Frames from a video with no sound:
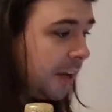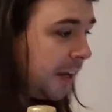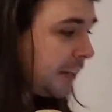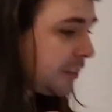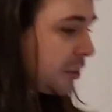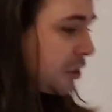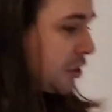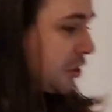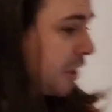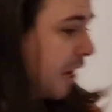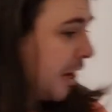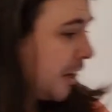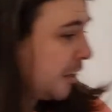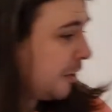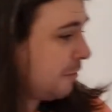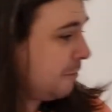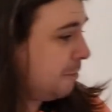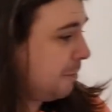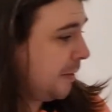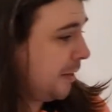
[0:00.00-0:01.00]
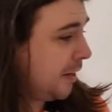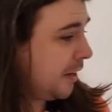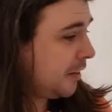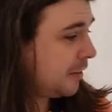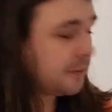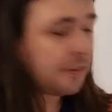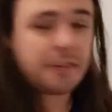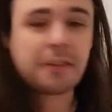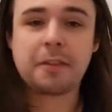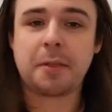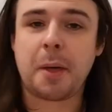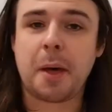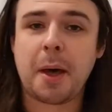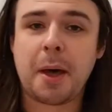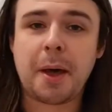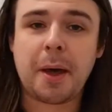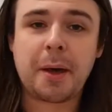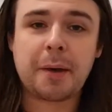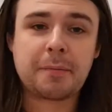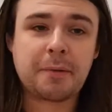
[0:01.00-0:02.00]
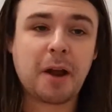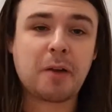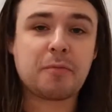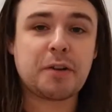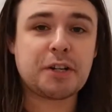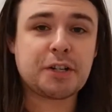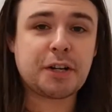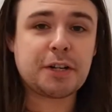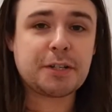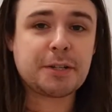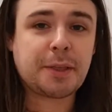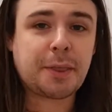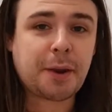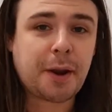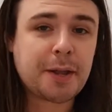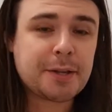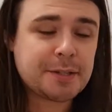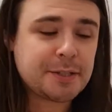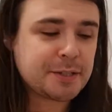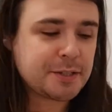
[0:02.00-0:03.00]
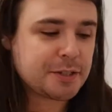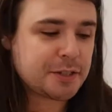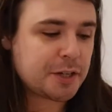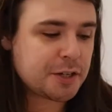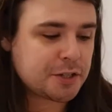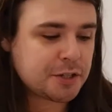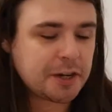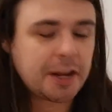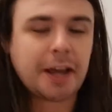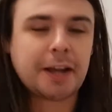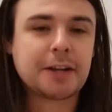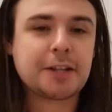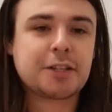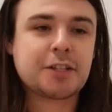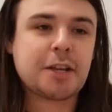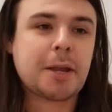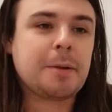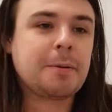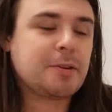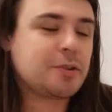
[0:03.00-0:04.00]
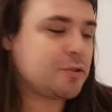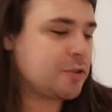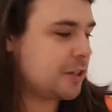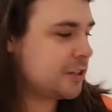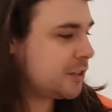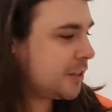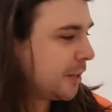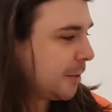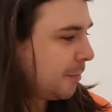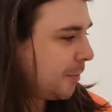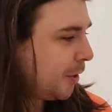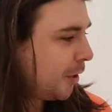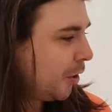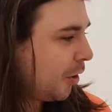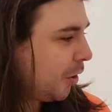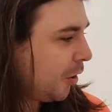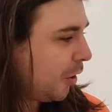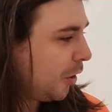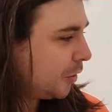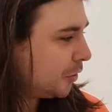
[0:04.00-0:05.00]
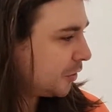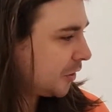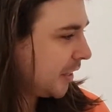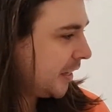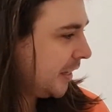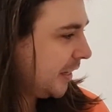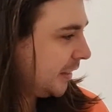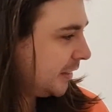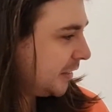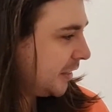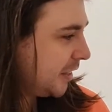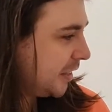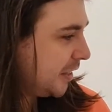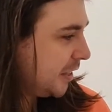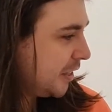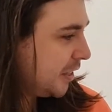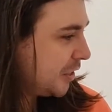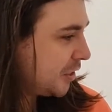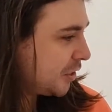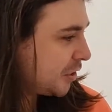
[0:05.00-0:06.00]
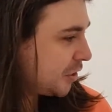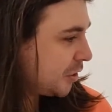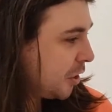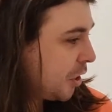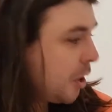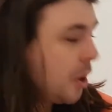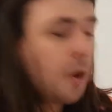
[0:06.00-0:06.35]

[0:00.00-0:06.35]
It's a style of beer that originates in the 19th century, and it's interesting because it is